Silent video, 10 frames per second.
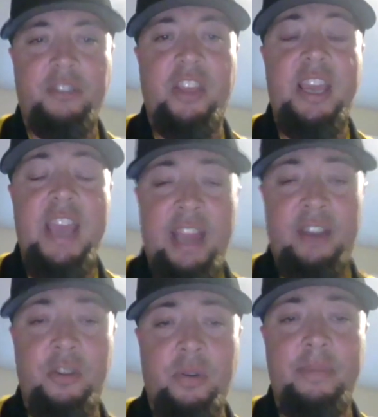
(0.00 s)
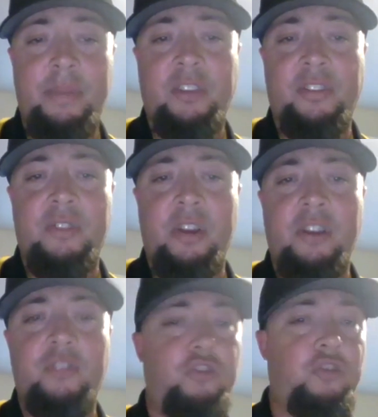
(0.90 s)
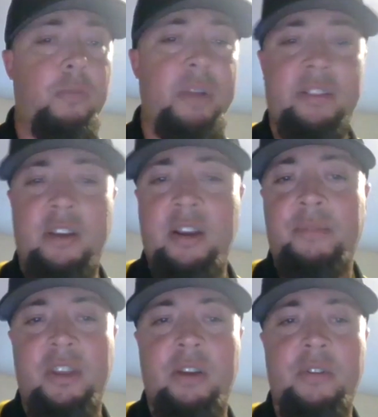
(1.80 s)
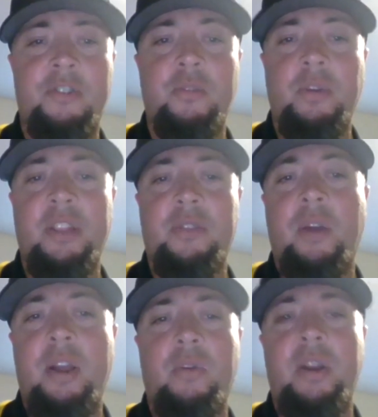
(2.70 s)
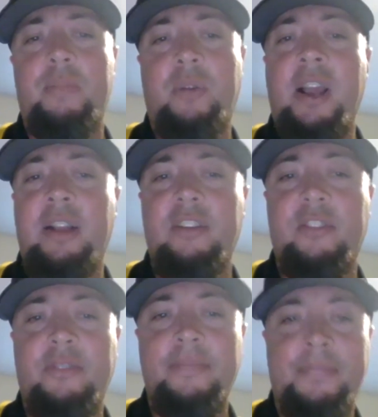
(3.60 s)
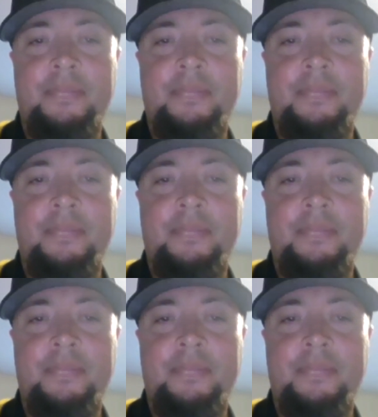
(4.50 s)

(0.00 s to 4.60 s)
because they can do it because they've done it so many times now and they're doing it the right way at practice.